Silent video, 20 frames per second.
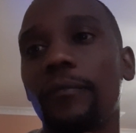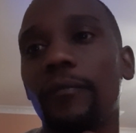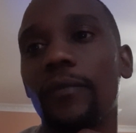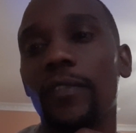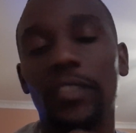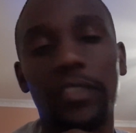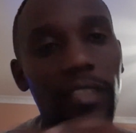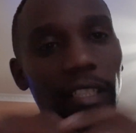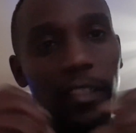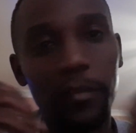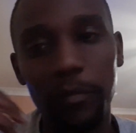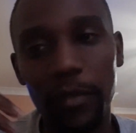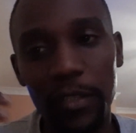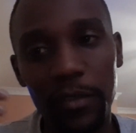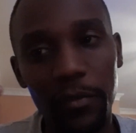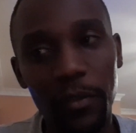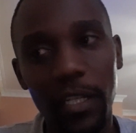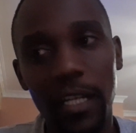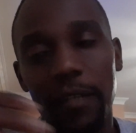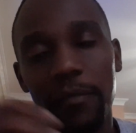just telling me
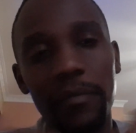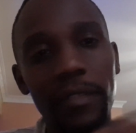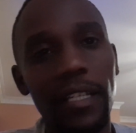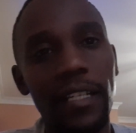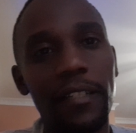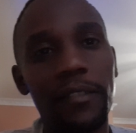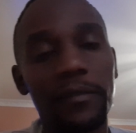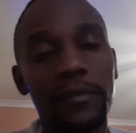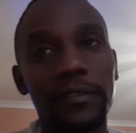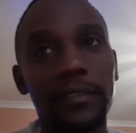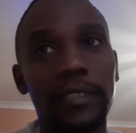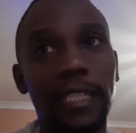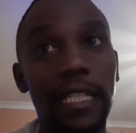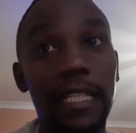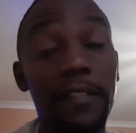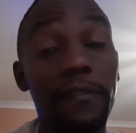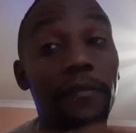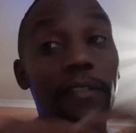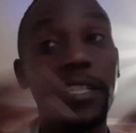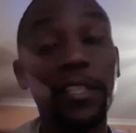to calm down. And
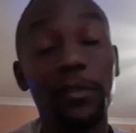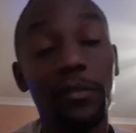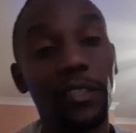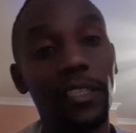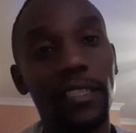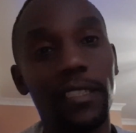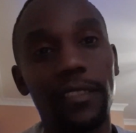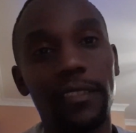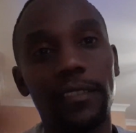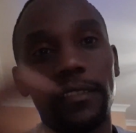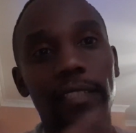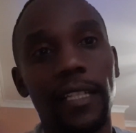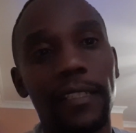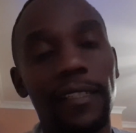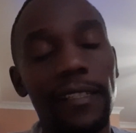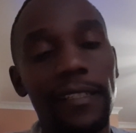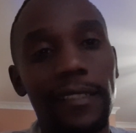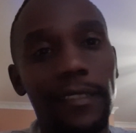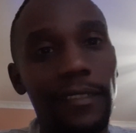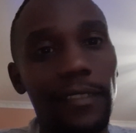eventually, I
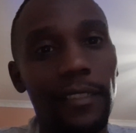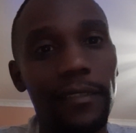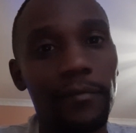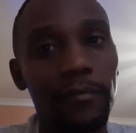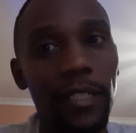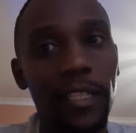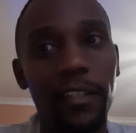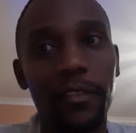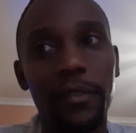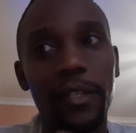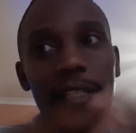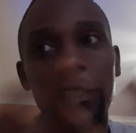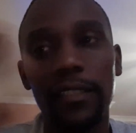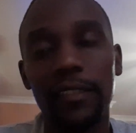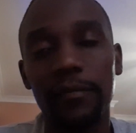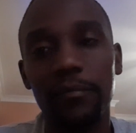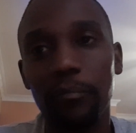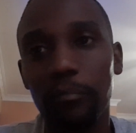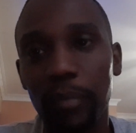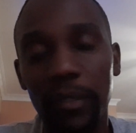think my
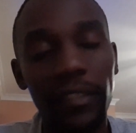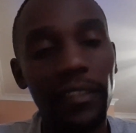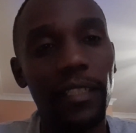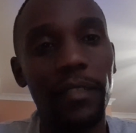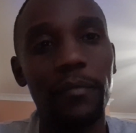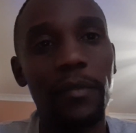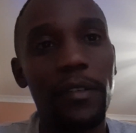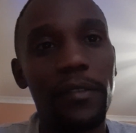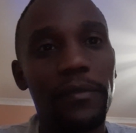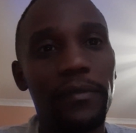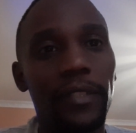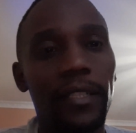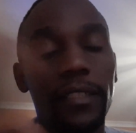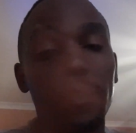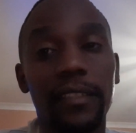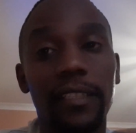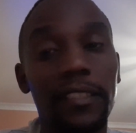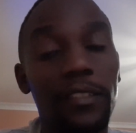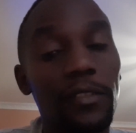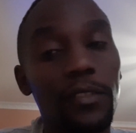crying pissed him off. And he
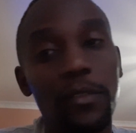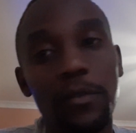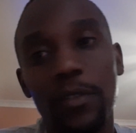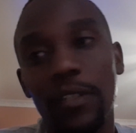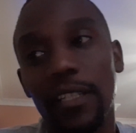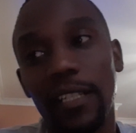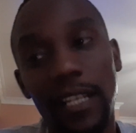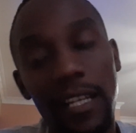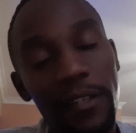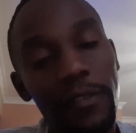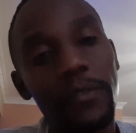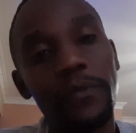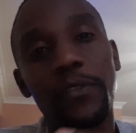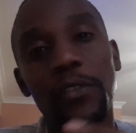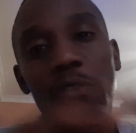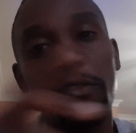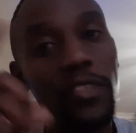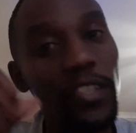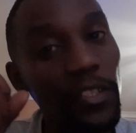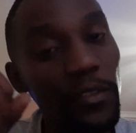said, you know what, now if you
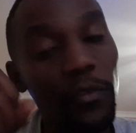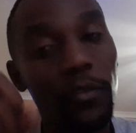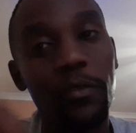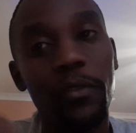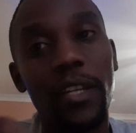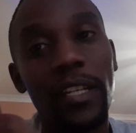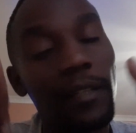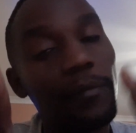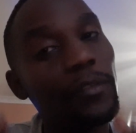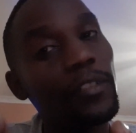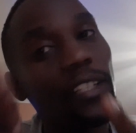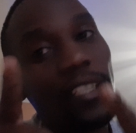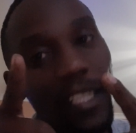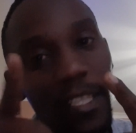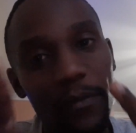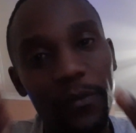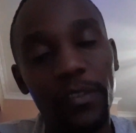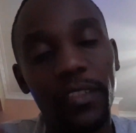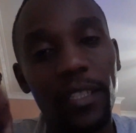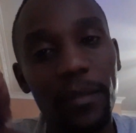continue crying, I'm going to
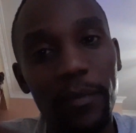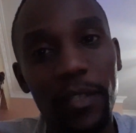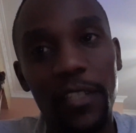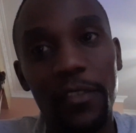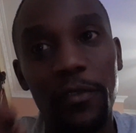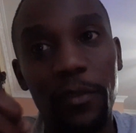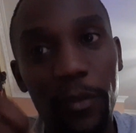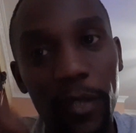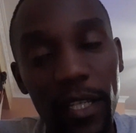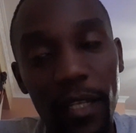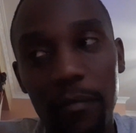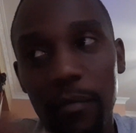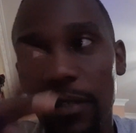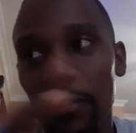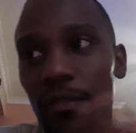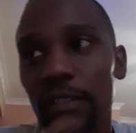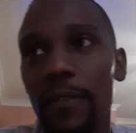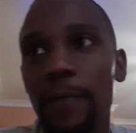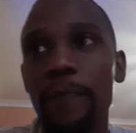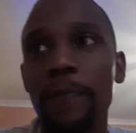give you something to cry
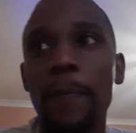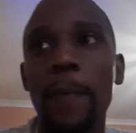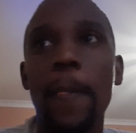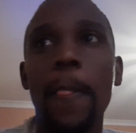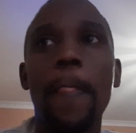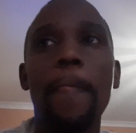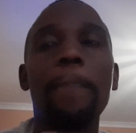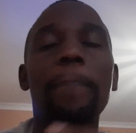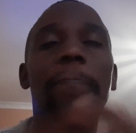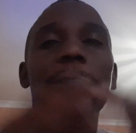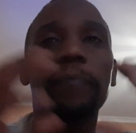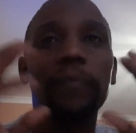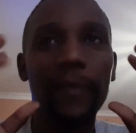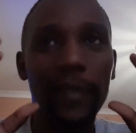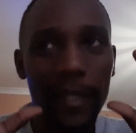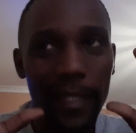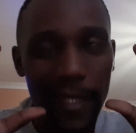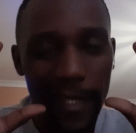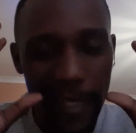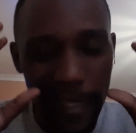about.
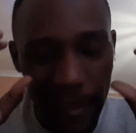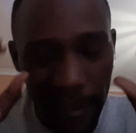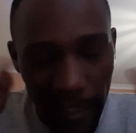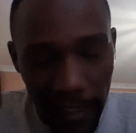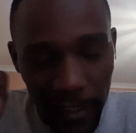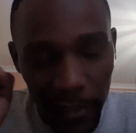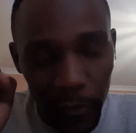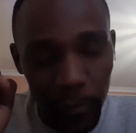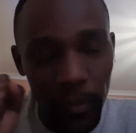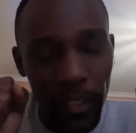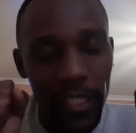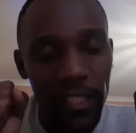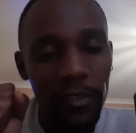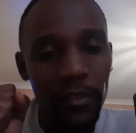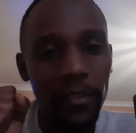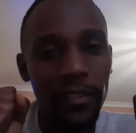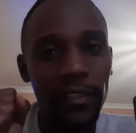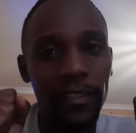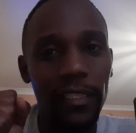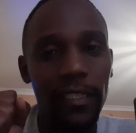And that is where it
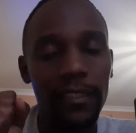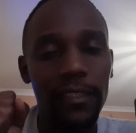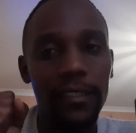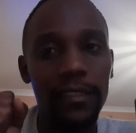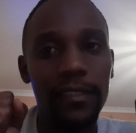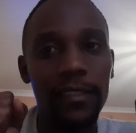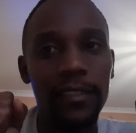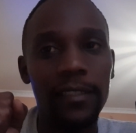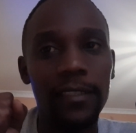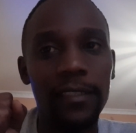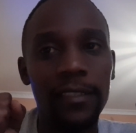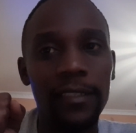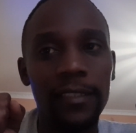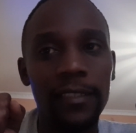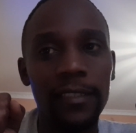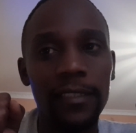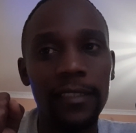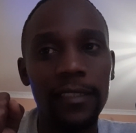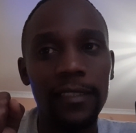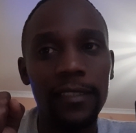all started.
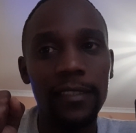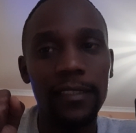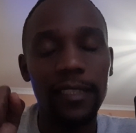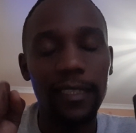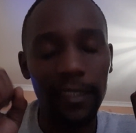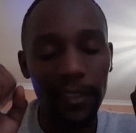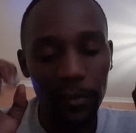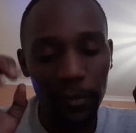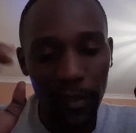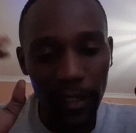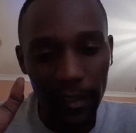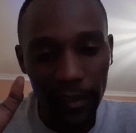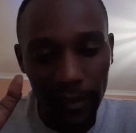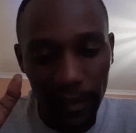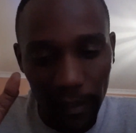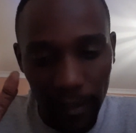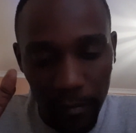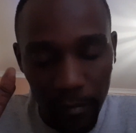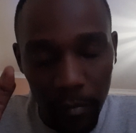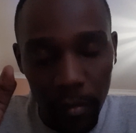That is where I
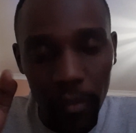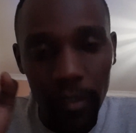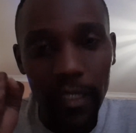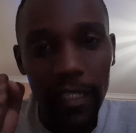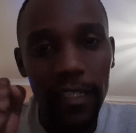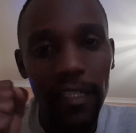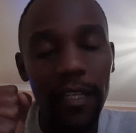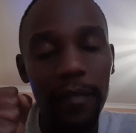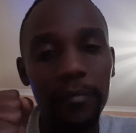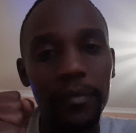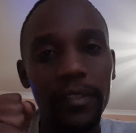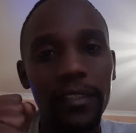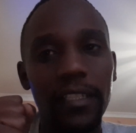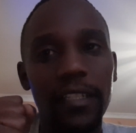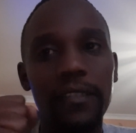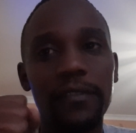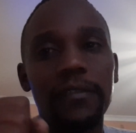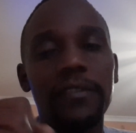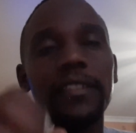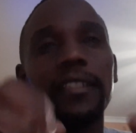started bottling up
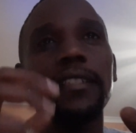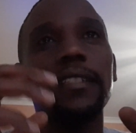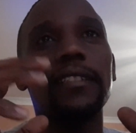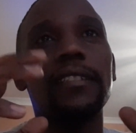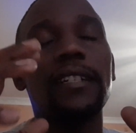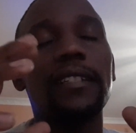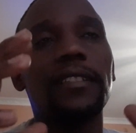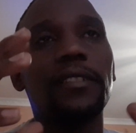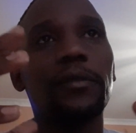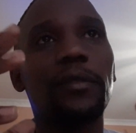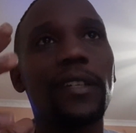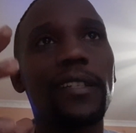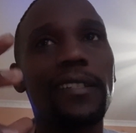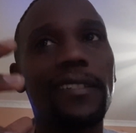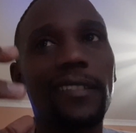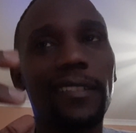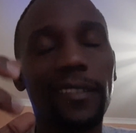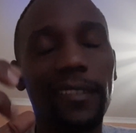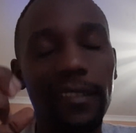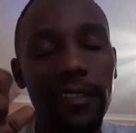stuff. That is where I
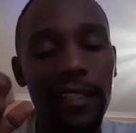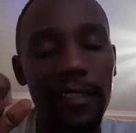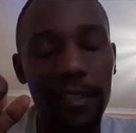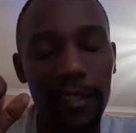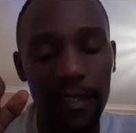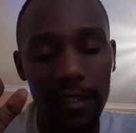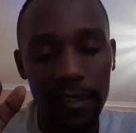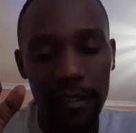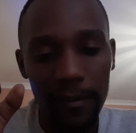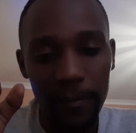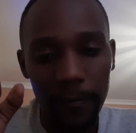started,